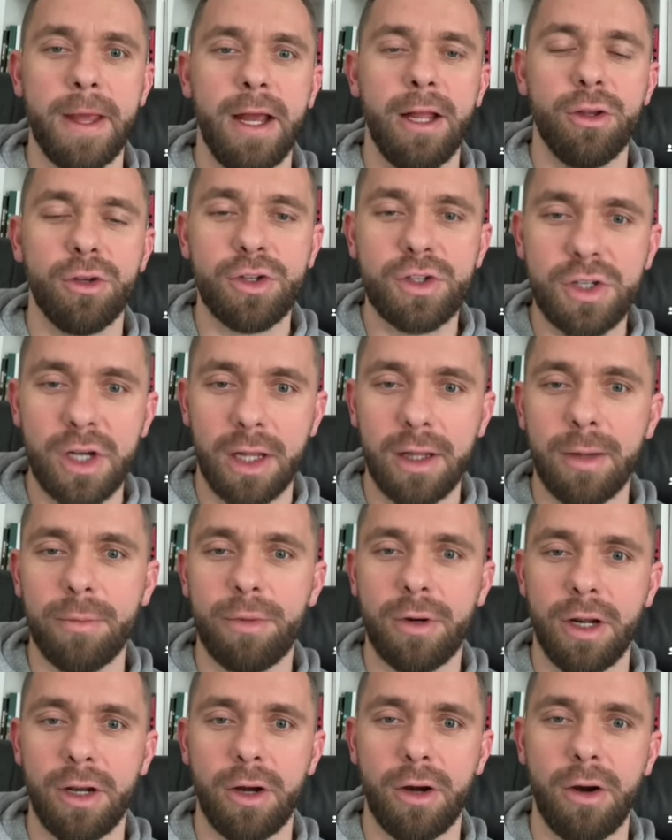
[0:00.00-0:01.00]
to
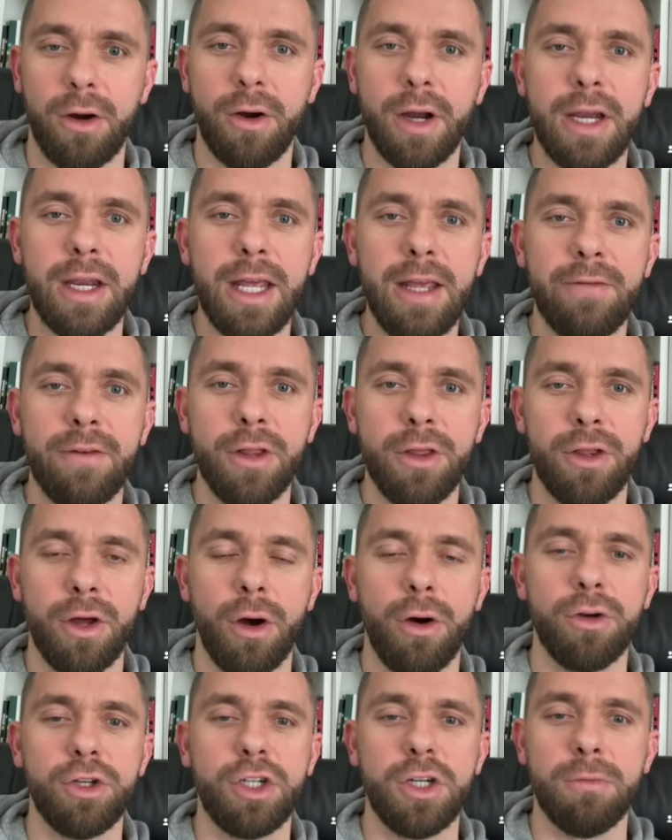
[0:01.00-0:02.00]
celebrate her. And even though
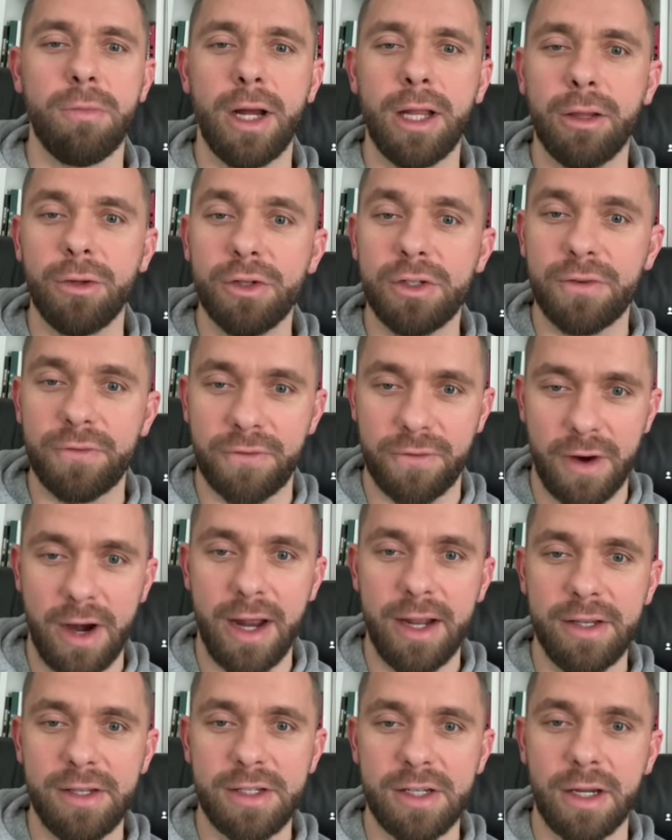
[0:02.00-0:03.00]
she might lose
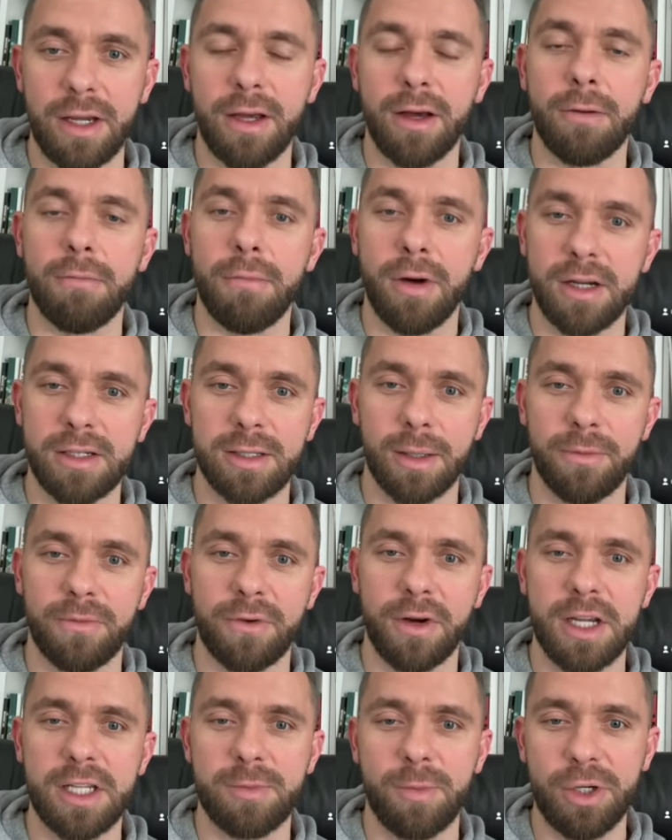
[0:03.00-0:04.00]
friends, uh, Muslim
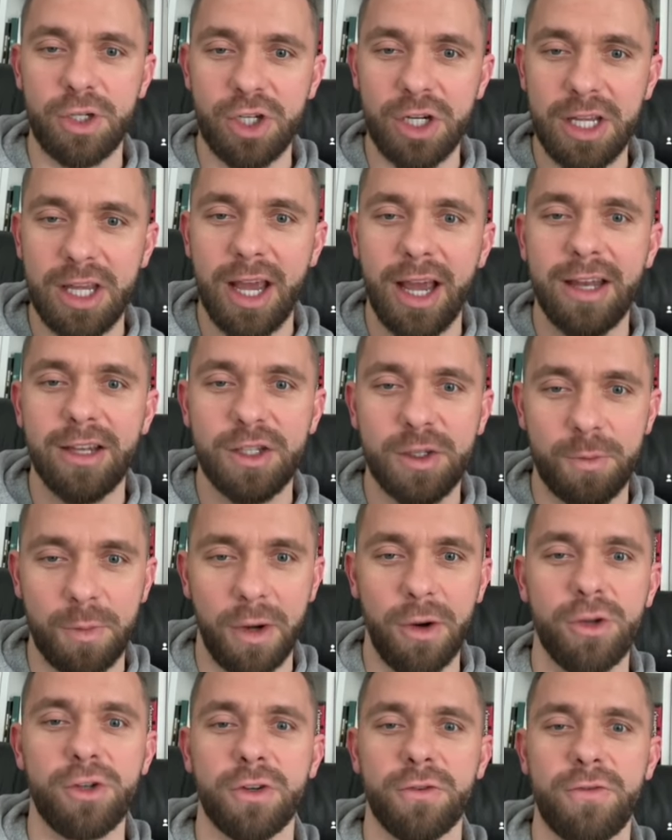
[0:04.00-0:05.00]
friends, but she gained
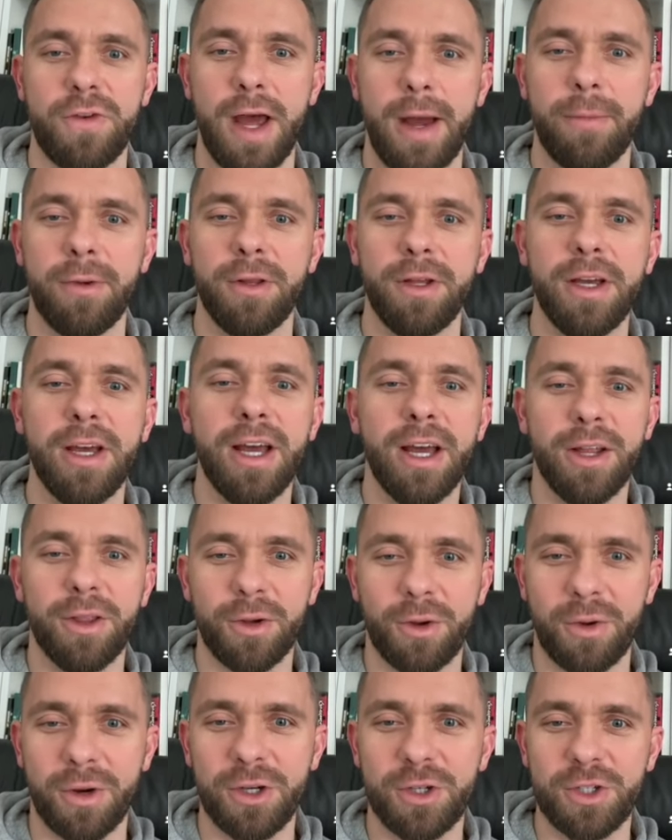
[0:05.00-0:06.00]
spiritual family, the
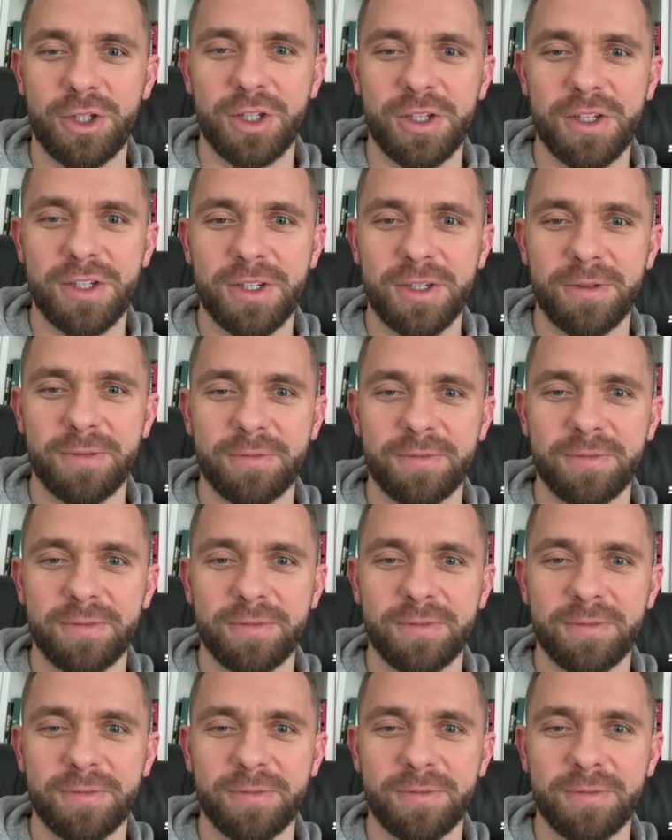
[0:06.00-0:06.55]
Christians.